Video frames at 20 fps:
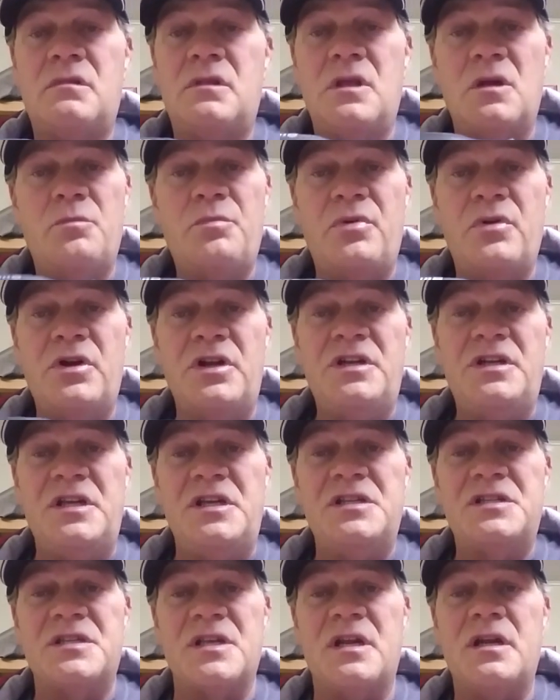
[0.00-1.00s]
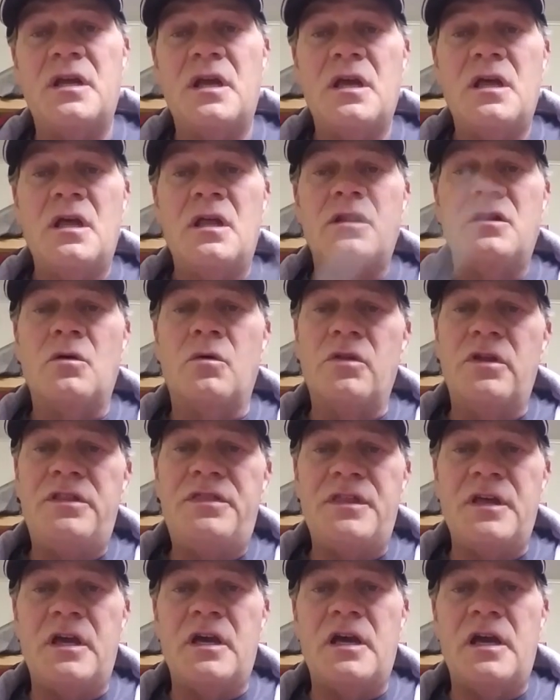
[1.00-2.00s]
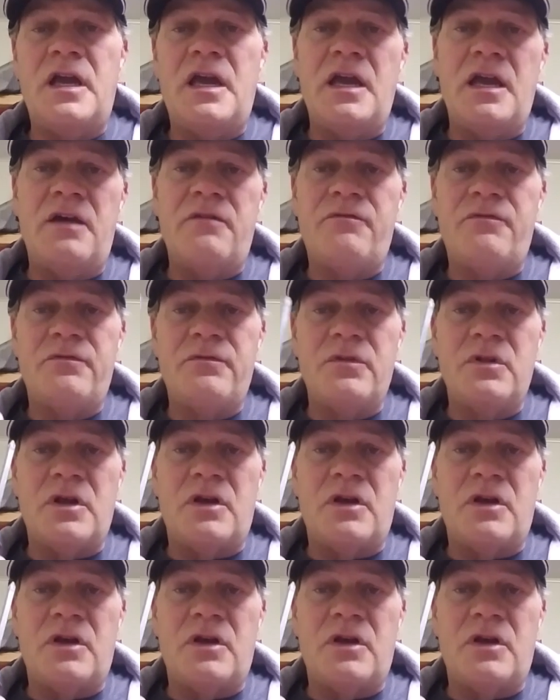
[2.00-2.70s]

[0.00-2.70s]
they're pretty decent. The only thing I have